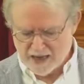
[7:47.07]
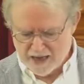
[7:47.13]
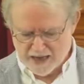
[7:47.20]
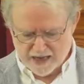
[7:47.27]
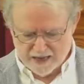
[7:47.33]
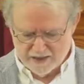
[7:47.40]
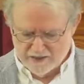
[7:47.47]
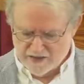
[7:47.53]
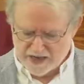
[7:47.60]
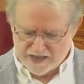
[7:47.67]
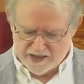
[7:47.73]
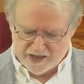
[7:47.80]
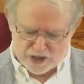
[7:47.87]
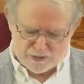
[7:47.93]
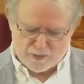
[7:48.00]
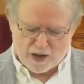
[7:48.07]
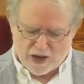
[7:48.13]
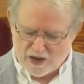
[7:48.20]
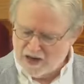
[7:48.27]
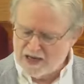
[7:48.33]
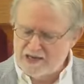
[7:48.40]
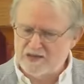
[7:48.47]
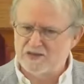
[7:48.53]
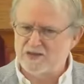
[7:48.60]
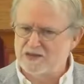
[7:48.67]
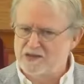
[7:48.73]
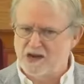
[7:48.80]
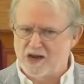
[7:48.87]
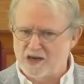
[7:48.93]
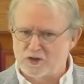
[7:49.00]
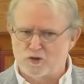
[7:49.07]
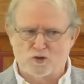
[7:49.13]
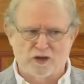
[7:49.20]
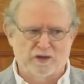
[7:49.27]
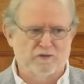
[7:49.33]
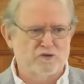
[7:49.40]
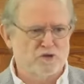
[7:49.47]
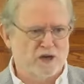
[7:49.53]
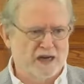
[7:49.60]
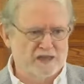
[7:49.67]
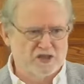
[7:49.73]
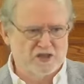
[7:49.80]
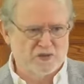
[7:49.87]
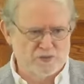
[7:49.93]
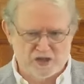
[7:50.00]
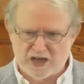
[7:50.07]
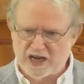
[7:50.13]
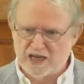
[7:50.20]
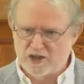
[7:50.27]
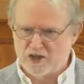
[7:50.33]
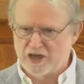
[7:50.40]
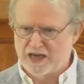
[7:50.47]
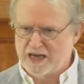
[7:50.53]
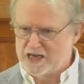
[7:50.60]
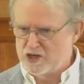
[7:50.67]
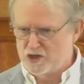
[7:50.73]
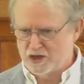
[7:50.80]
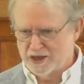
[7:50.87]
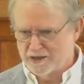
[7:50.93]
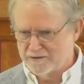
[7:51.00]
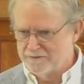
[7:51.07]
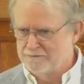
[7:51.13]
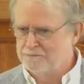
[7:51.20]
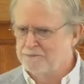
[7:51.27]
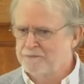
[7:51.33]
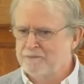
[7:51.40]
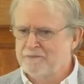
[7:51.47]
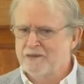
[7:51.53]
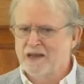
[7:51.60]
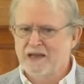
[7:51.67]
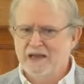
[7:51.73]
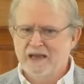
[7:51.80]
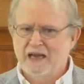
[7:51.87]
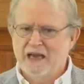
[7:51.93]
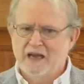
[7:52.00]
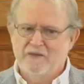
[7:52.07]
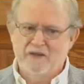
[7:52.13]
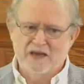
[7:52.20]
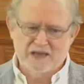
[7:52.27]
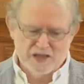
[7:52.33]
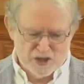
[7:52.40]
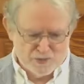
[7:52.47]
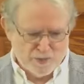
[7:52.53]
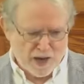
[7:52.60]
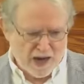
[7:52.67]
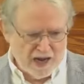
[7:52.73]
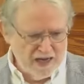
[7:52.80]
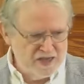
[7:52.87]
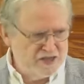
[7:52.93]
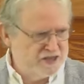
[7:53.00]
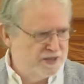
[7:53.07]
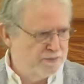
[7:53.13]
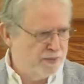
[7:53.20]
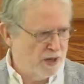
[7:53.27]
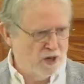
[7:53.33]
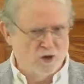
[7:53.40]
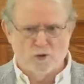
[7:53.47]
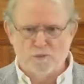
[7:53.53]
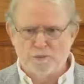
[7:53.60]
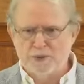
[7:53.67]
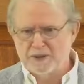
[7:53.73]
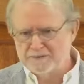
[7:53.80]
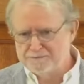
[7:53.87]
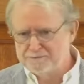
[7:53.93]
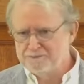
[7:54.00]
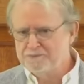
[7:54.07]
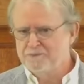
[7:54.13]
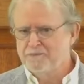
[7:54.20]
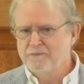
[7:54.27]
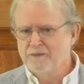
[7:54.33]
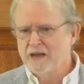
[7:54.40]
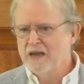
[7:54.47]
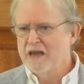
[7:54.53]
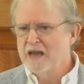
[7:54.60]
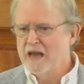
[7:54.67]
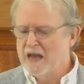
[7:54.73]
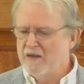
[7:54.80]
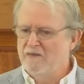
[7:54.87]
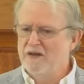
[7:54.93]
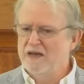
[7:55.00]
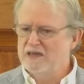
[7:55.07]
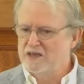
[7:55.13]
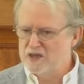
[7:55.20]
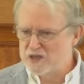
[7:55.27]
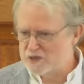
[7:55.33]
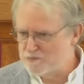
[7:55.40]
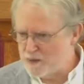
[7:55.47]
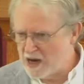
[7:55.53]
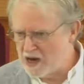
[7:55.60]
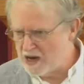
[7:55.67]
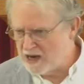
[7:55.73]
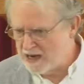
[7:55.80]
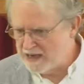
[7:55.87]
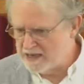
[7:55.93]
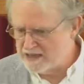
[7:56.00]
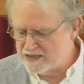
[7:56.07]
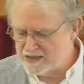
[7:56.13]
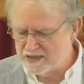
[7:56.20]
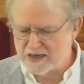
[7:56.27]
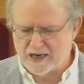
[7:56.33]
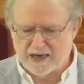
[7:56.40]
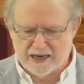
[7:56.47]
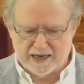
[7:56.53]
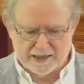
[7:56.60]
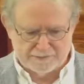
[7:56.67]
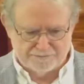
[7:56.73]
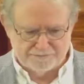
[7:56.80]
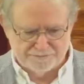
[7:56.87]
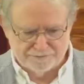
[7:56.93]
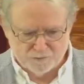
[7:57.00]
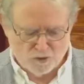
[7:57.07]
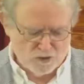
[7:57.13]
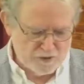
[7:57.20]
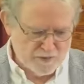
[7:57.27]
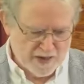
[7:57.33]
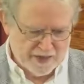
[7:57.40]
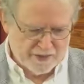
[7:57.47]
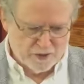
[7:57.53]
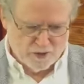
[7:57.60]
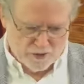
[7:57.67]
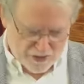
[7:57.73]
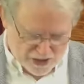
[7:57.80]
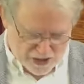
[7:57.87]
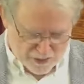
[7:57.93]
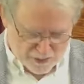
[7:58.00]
and they despise the doctrine of transubstantiation, and they despise the Pope, and they despise, what was my third